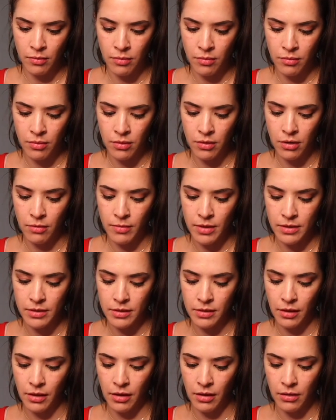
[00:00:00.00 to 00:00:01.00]
Let me
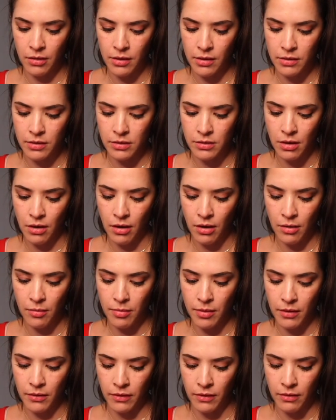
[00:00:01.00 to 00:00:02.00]
see the star
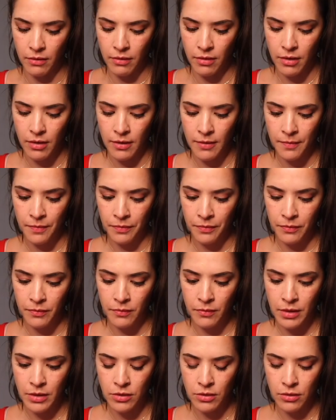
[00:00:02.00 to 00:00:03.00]
button.
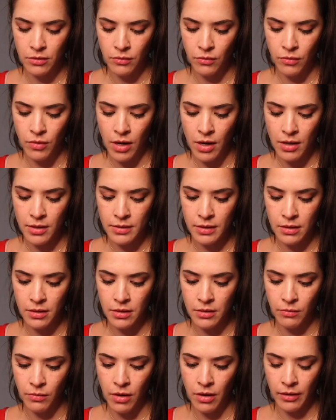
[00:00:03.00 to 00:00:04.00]
Why isn't
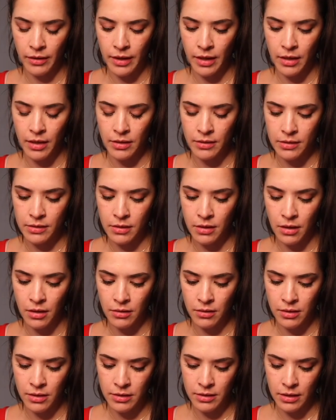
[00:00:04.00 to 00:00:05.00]
it working? It's
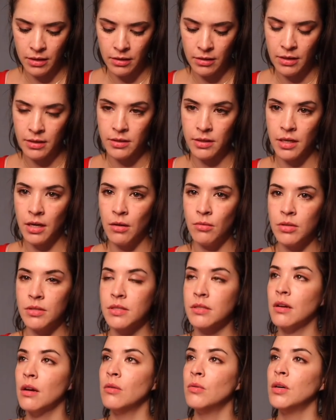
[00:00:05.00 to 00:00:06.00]
not. Is that
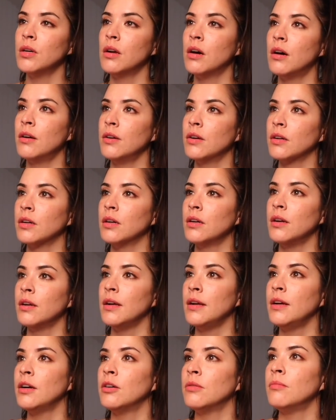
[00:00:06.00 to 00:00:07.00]
what's going on? You're going
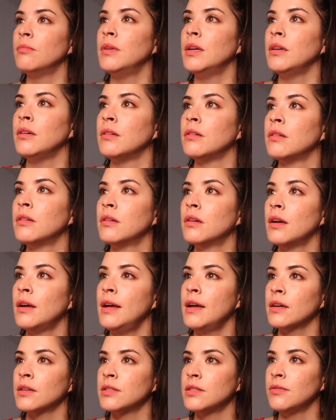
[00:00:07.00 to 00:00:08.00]
to help me
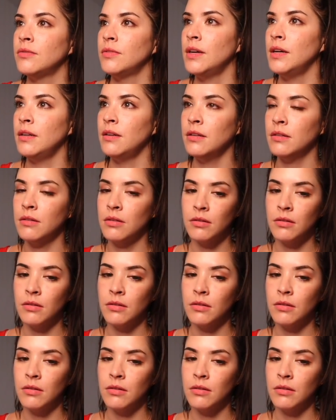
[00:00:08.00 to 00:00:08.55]
activate it?